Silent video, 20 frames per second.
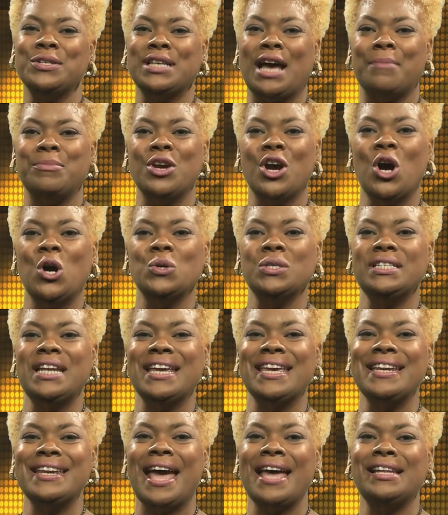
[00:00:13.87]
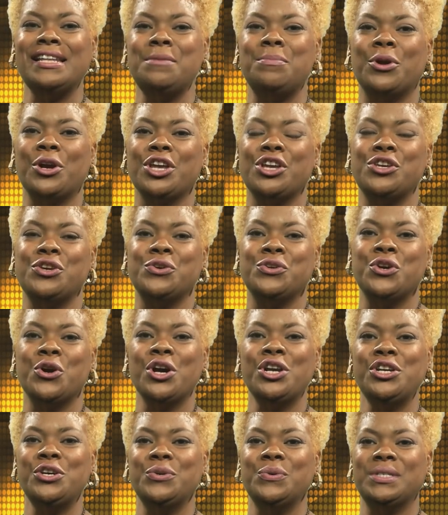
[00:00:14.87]
I'm your host, Nikki Daly, bringing you your
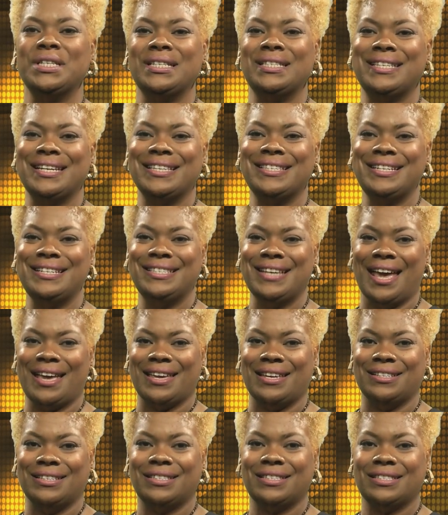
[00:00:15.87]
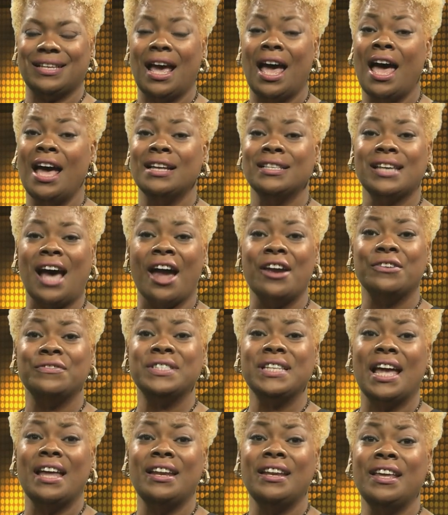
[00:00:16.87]
news in sixty seconds. Tired of
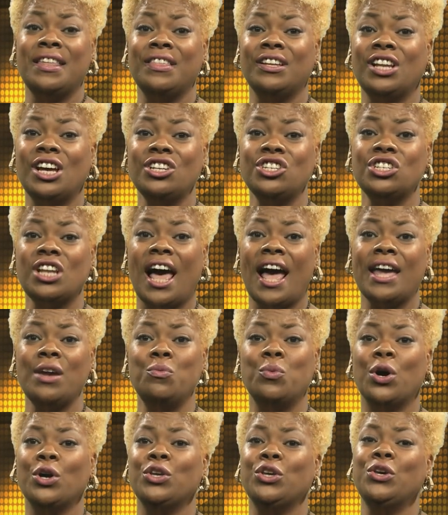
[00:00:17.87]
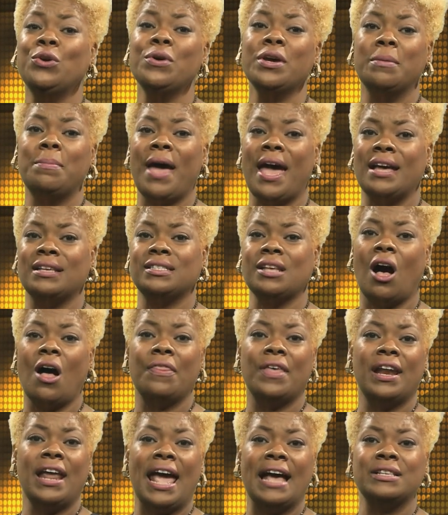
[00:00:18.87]
standing in the lunch line? Well, you can pass all
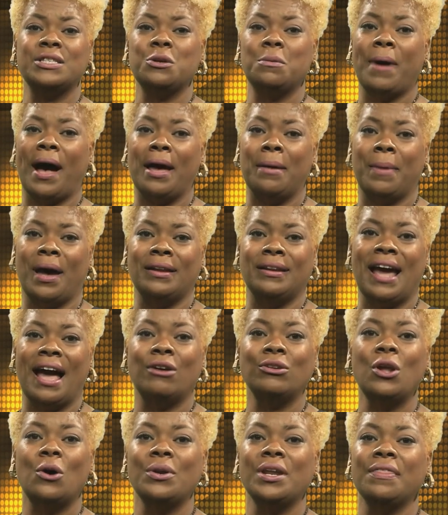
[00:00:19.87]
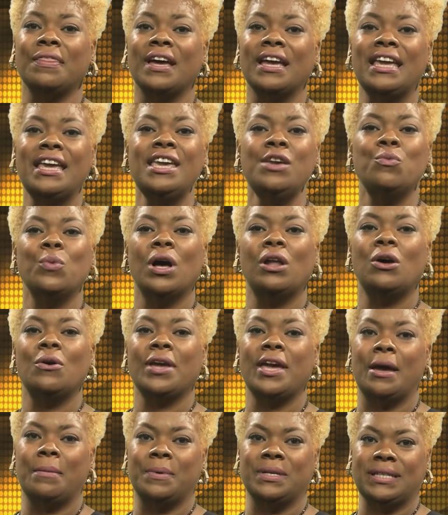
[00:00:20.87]
that hassle by by downloading the Eat Well On
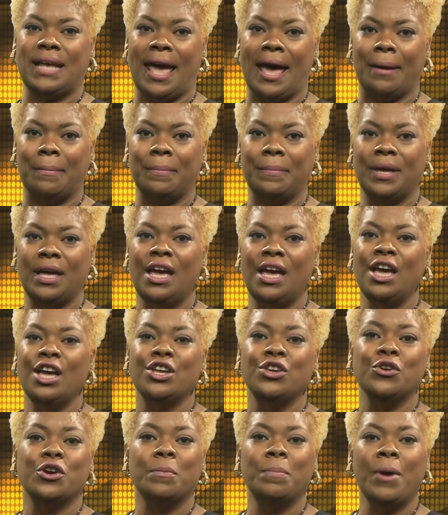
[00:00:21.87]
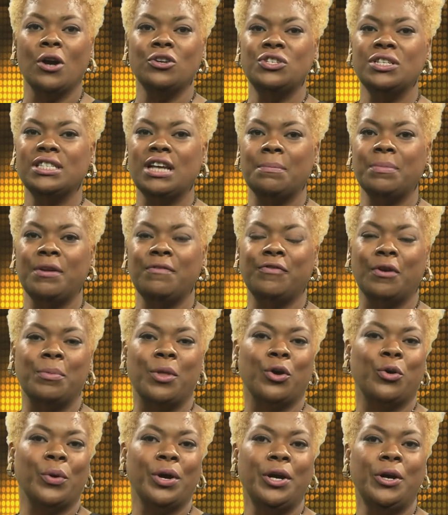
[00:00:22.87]
Campus app. You can purchase something from the
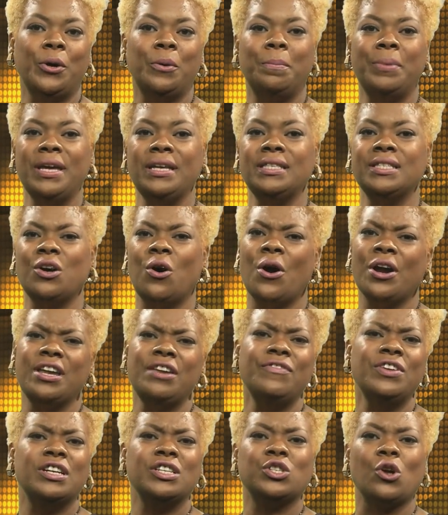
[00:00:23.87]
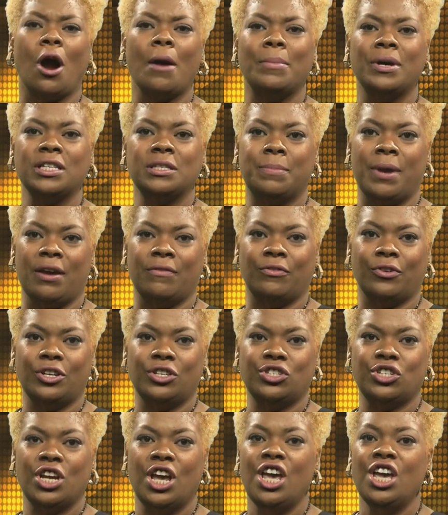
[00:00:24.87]
grill, pizza, or even a Starbucks
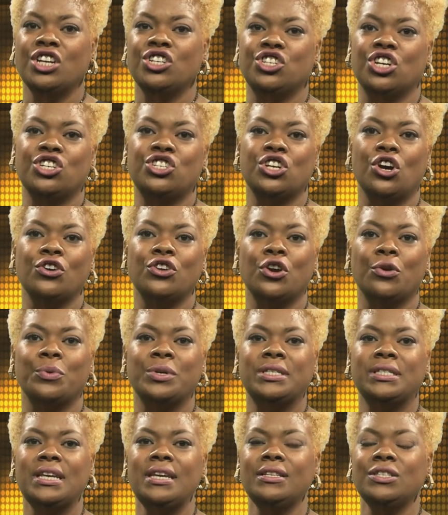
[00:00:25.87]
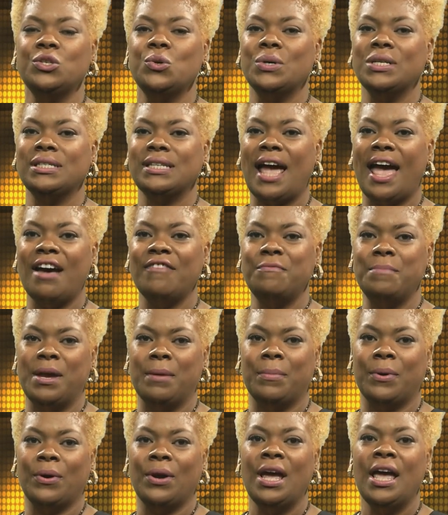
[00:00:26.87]
beverage. Just show your receipt to a staff
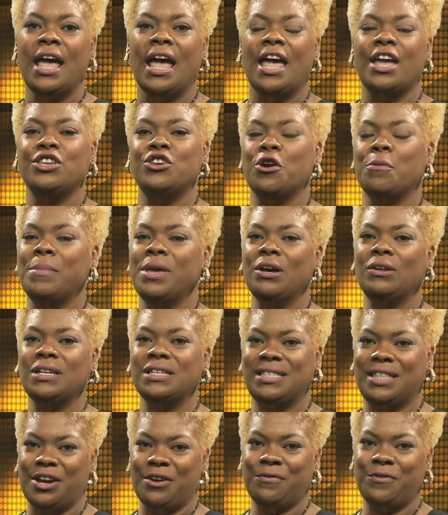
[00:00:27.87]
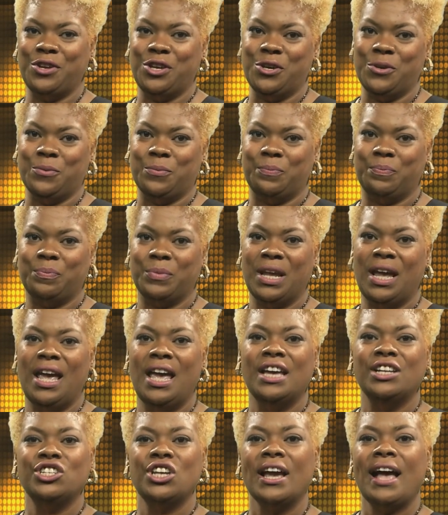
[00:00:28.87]
member and your meal is there for you.
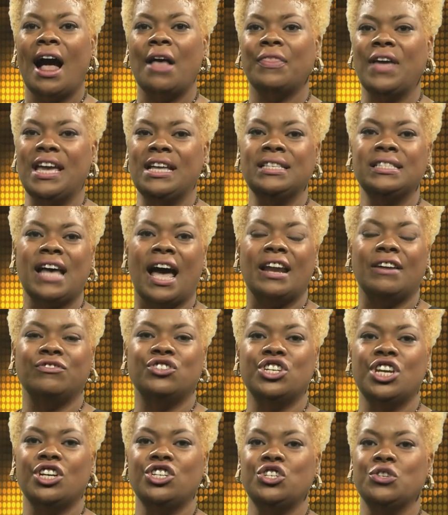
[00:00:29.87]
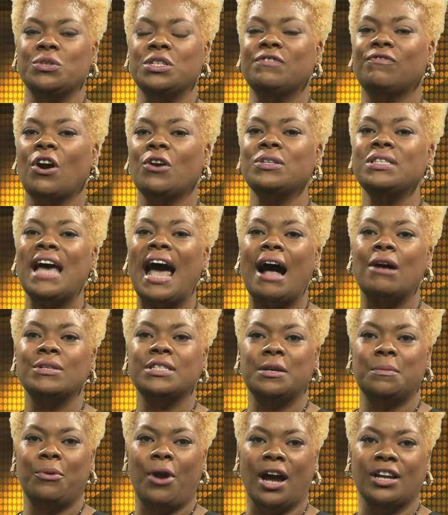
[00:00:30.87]
Check out the inside of G S U's first
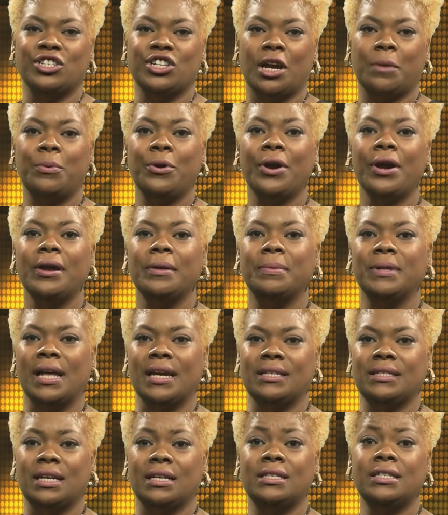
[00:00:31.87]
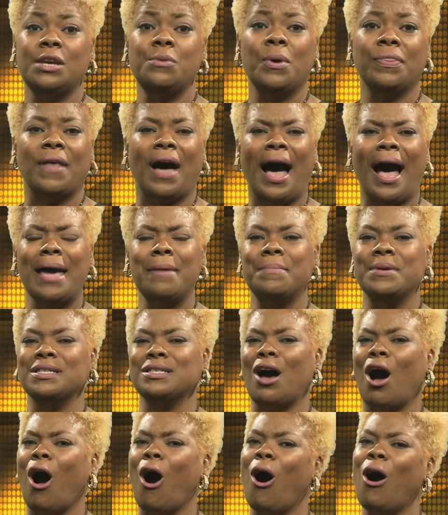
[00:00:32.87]
housing project, Prairie Place, and see what the hype is
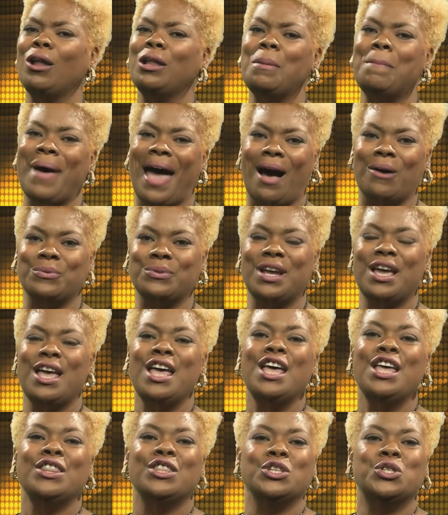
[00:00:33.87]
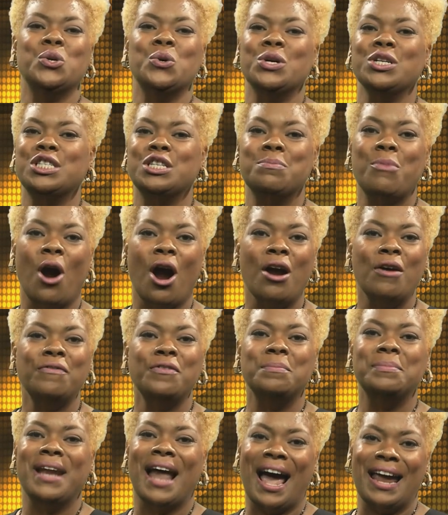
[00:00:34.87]
all about. The tour is tomorrow
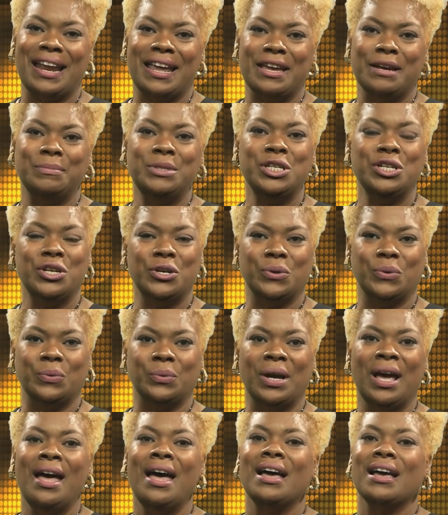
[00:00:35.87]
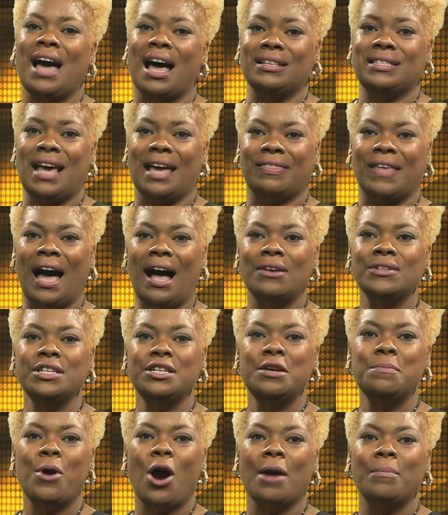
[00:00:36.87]
from nine A M to noon. Contact the housing
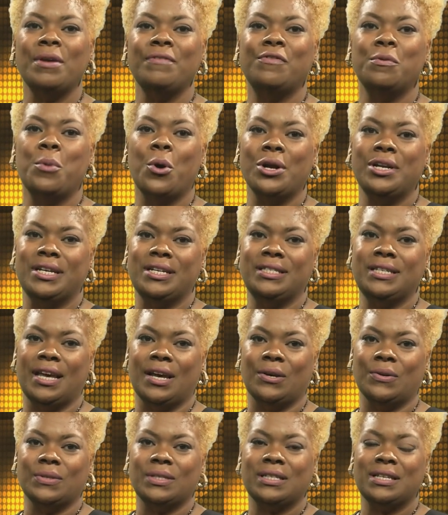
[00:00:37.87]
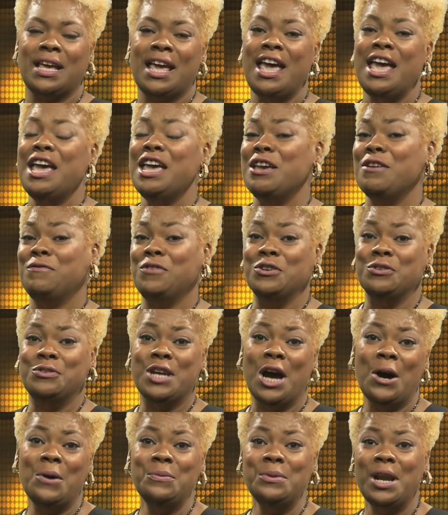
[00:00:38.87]
department for more details. If you
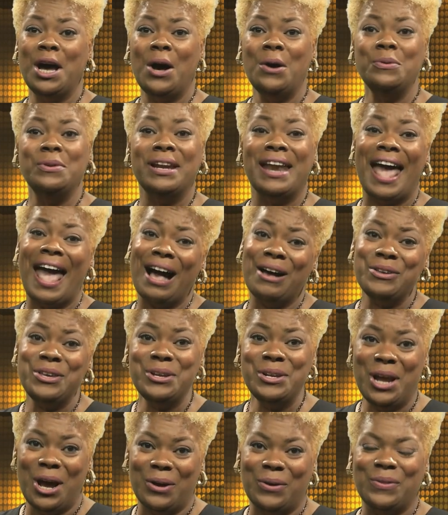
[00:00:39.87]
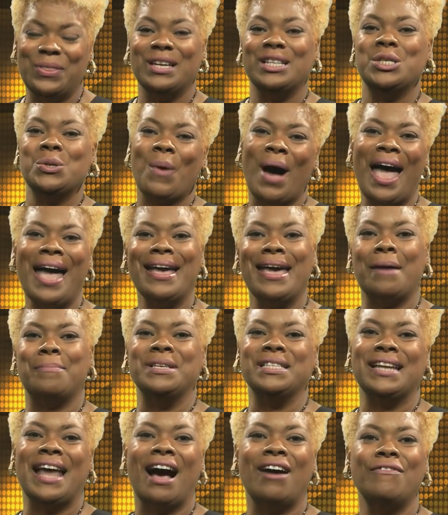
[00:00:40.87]
don't know, now you know. The Twag app is
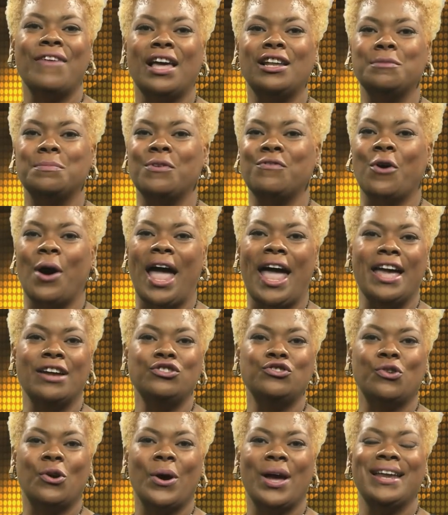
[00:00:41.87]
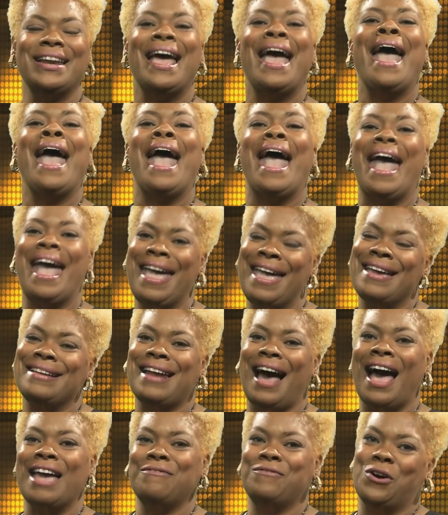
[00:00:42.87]
now available for Android and
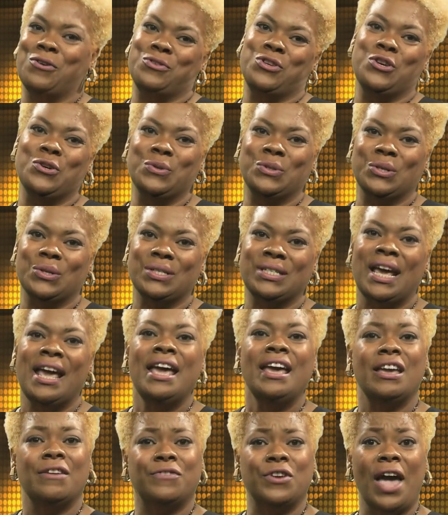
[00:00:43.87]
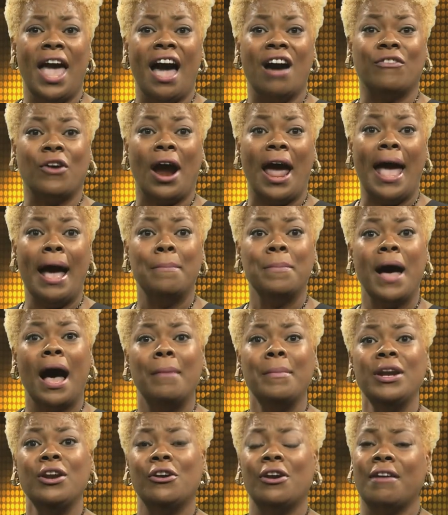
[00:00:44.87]
iPhone users. If you have our app,
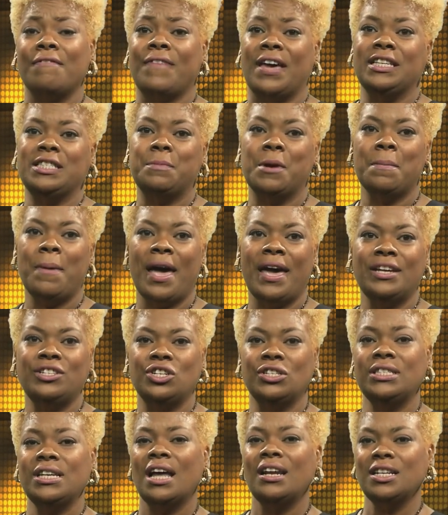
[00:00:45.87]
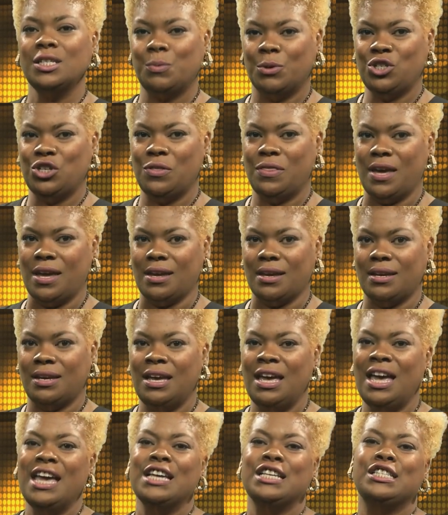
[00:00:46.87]
comment on our Facebook page and tell us what you think.
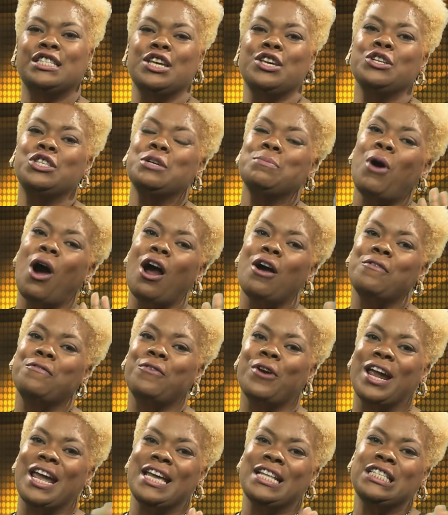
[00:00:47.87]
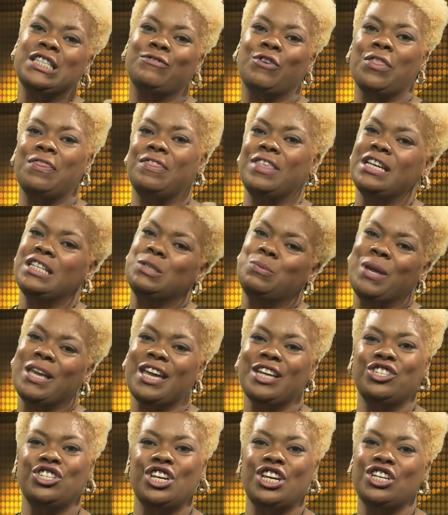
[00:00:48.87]
See you tomorrow, friends. For This Week
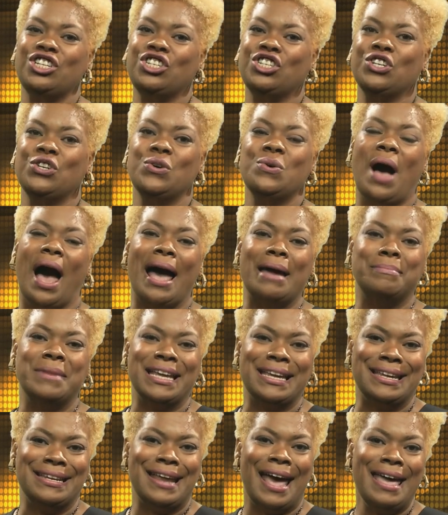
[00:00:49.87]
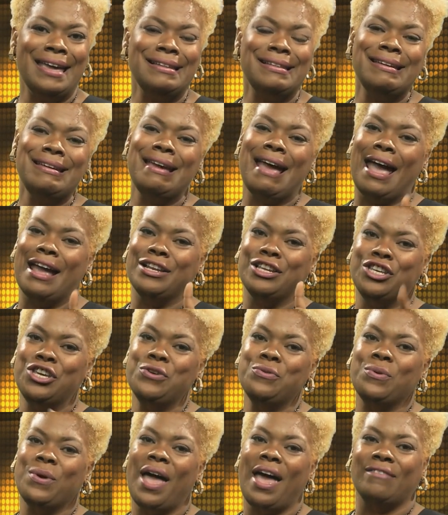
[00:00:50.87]
at G S U, I'm Nikki Daly, and
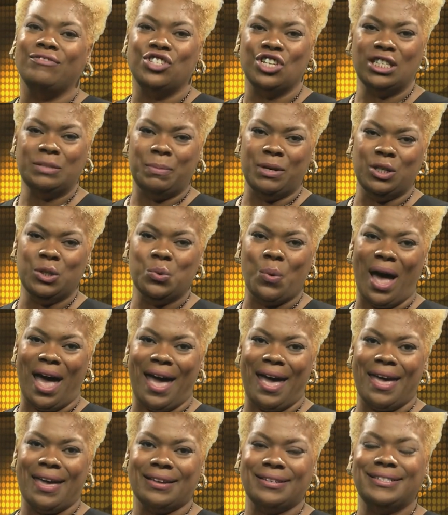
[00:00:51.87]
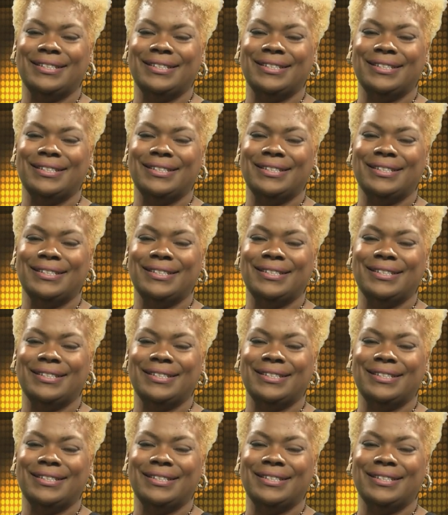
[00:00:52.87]
you have just been Twag.